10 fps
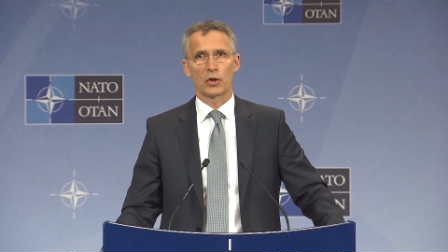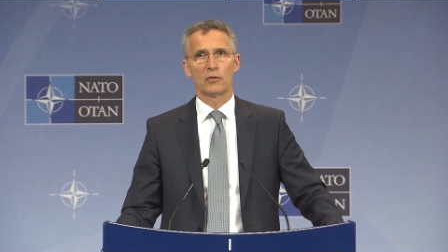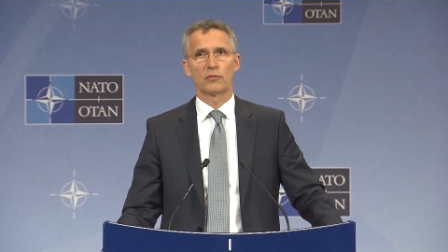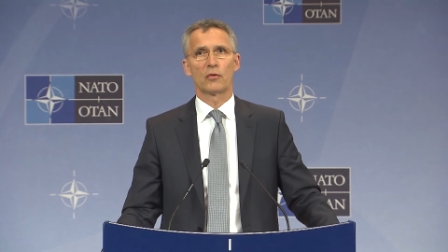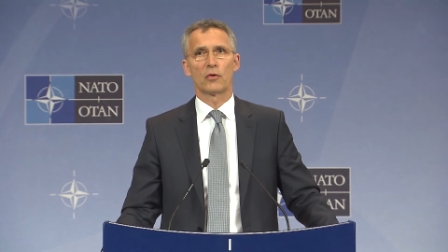
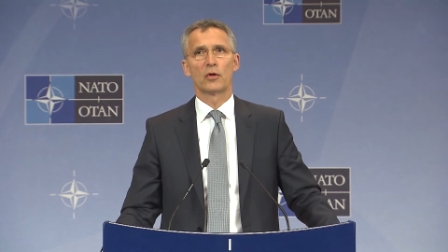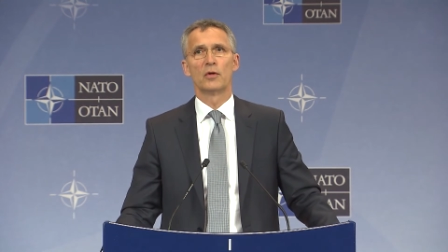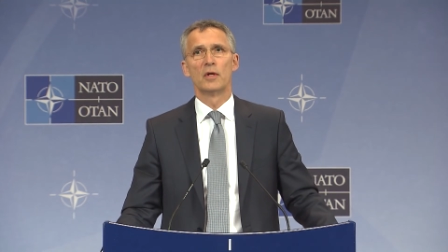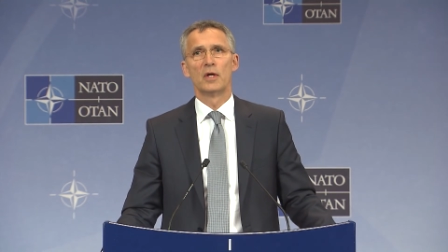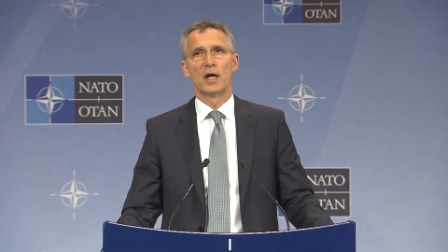for
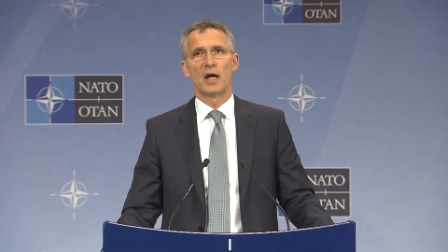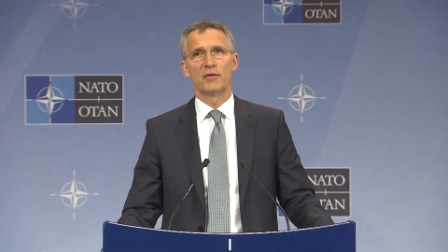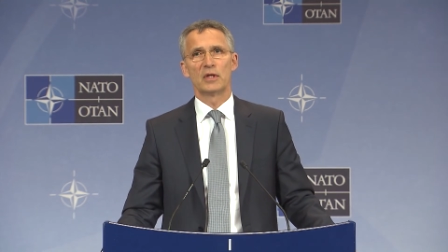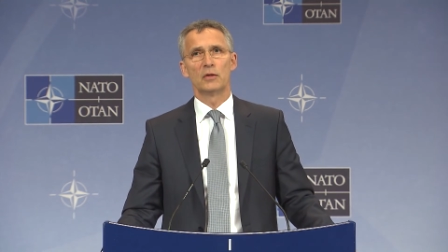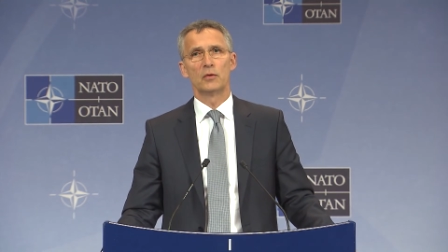
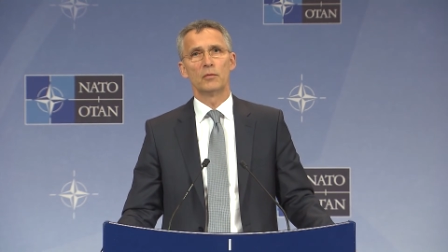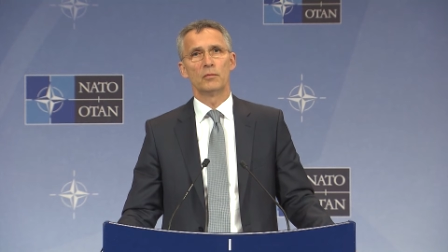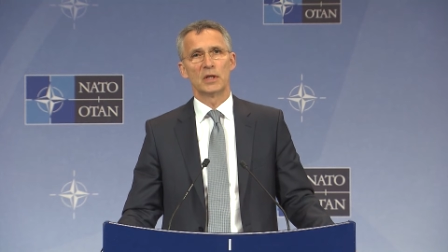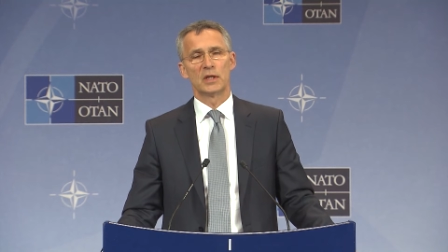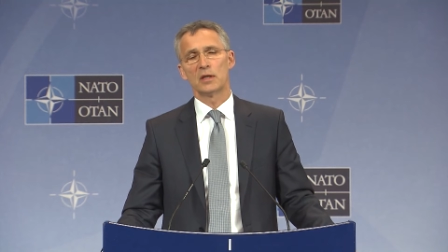having a new
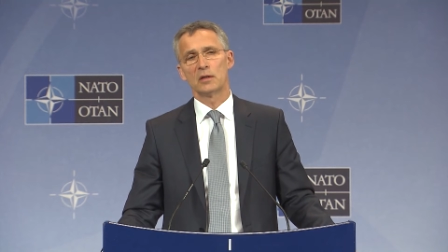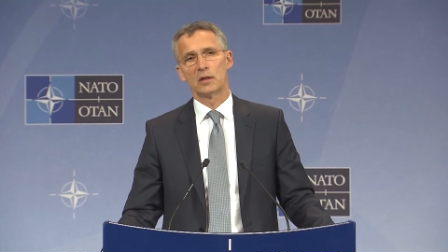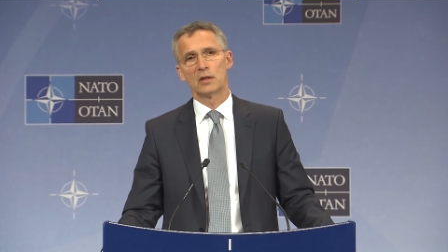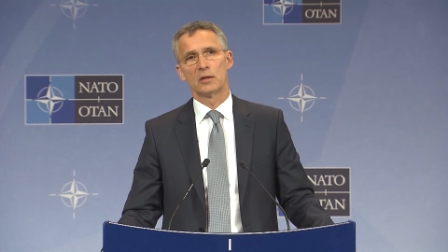meeting.